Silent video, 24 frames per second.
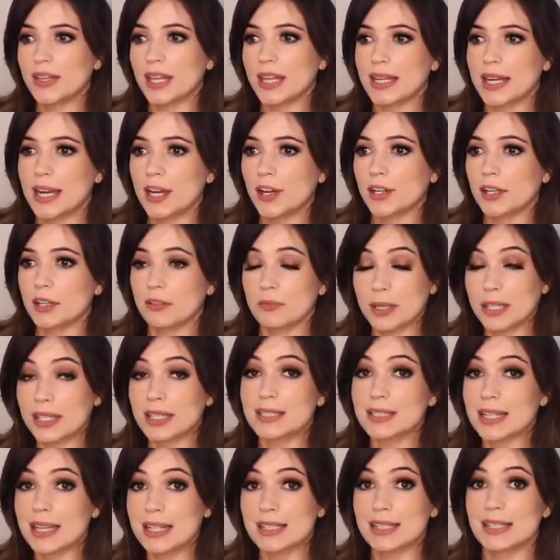that narrative
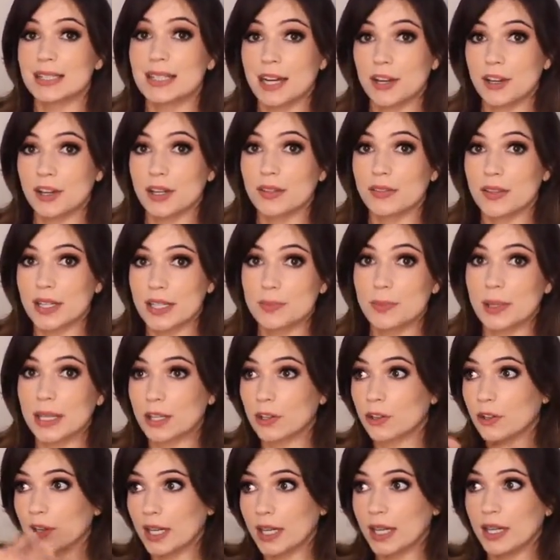because that's the narrative that's
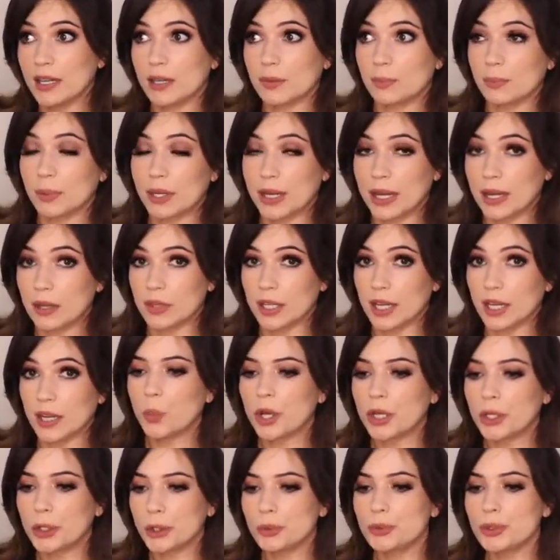being created and put out there.
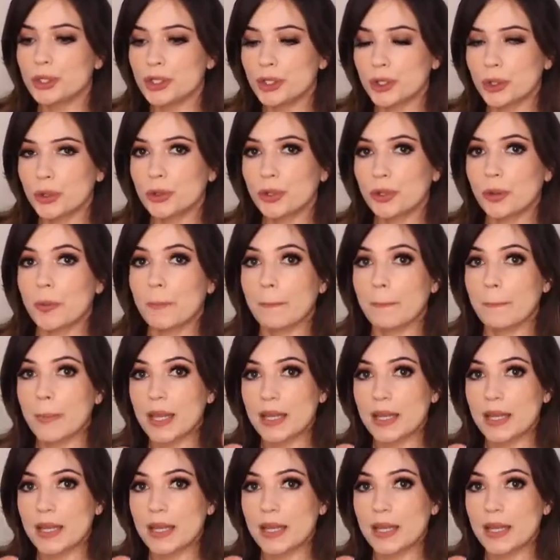When you show them